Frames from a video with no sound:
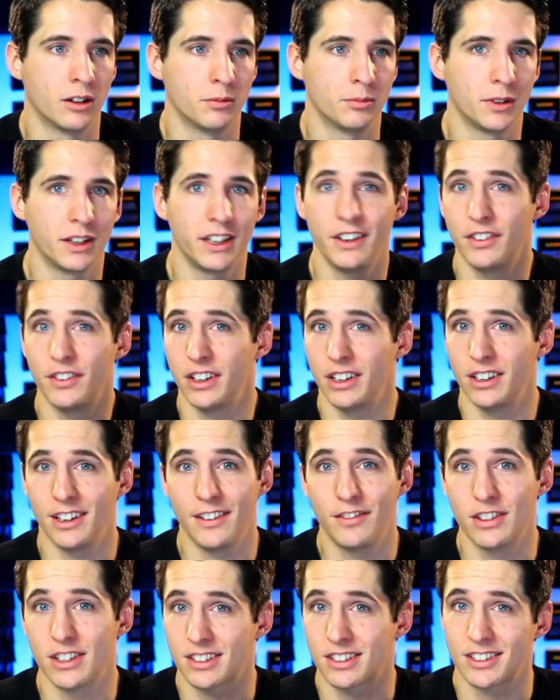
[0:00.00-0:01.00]

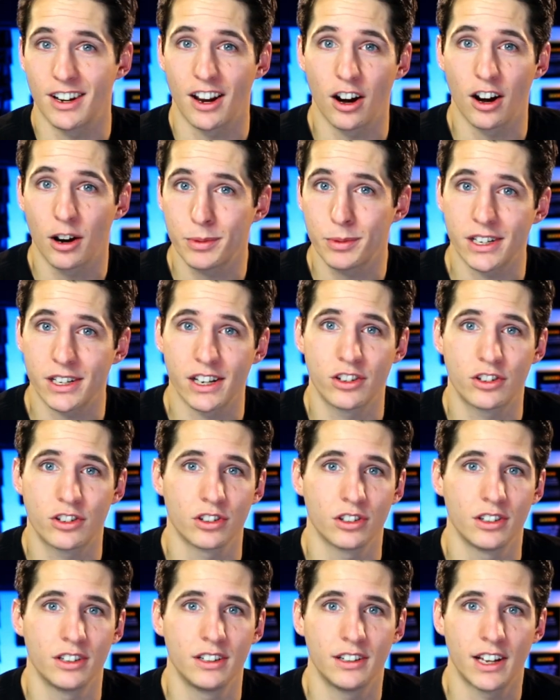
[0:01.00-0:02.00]
even the snare,
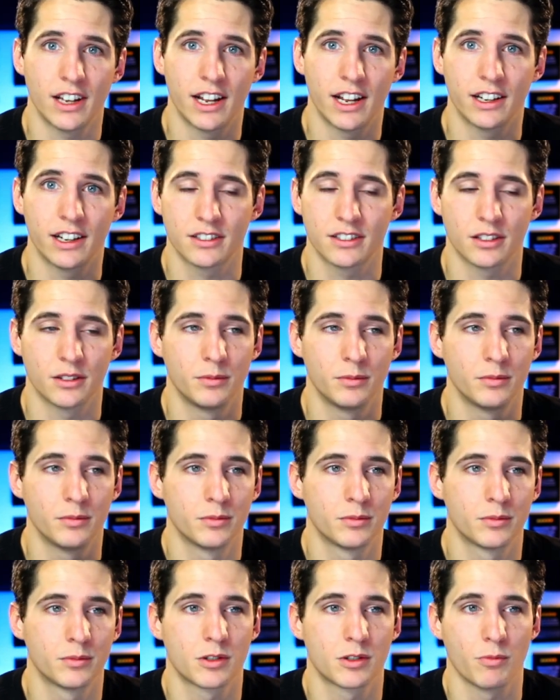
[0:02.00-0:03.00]
potentially adding some
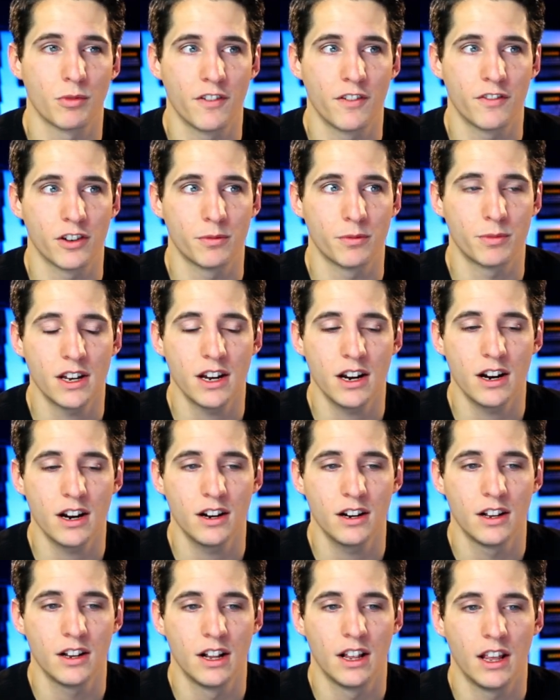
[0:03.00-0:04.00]
reverb there.